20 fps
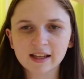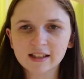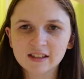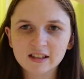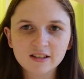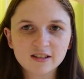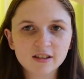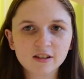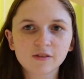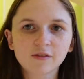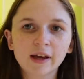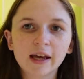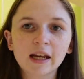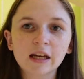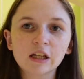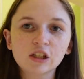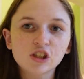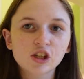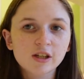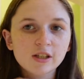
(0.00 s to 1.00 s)

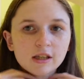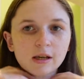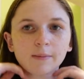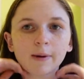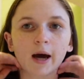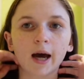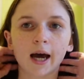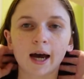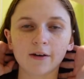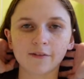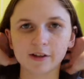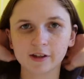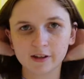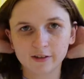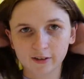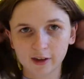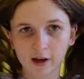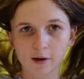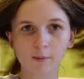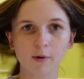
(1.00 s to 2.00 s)
disadvantages about having
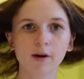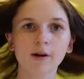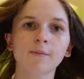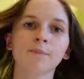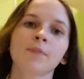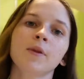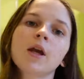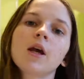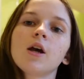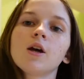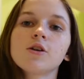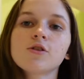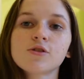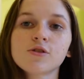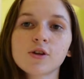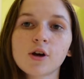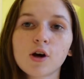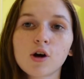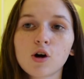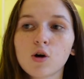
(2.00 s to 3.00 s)
this camera.
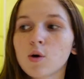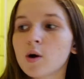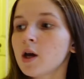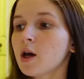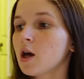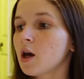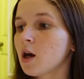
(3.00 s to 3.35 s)
So,